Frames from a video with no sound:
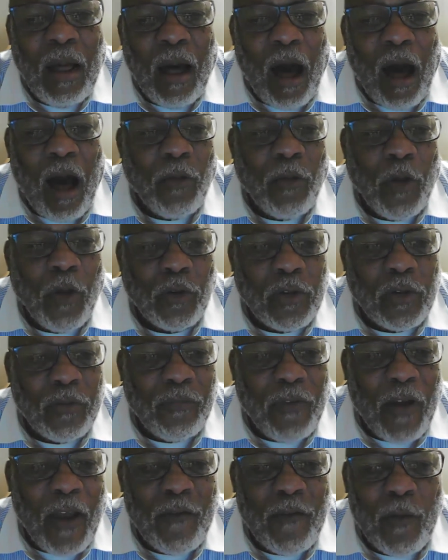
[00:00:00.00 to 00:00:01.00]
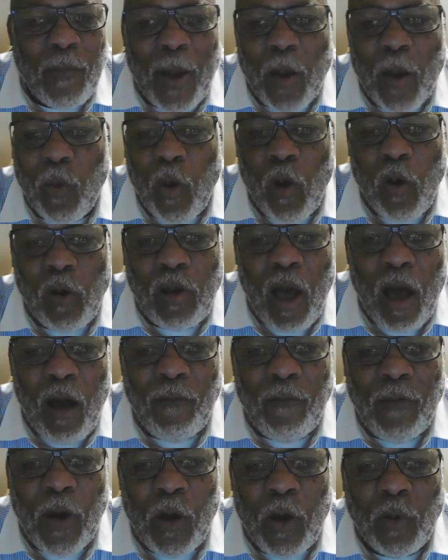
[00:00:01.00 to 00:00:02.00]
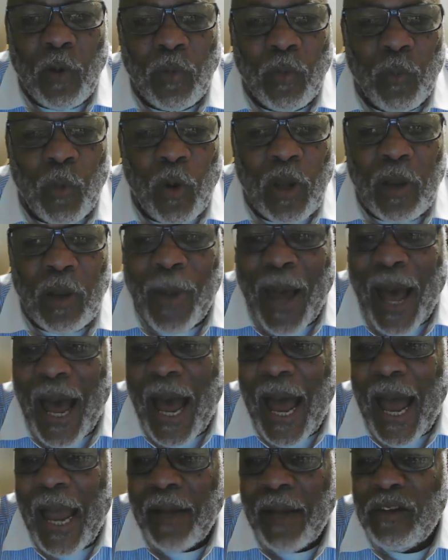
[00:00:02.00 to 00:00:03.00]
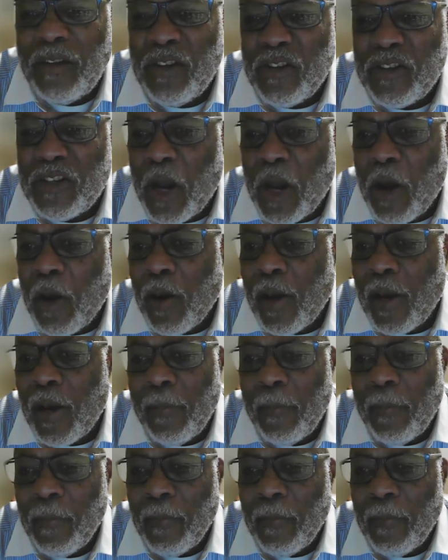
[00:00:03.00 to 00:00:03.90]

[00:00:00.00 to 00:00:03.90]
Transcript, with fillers: All those in favor by roll call vote, William, aye, Sarah?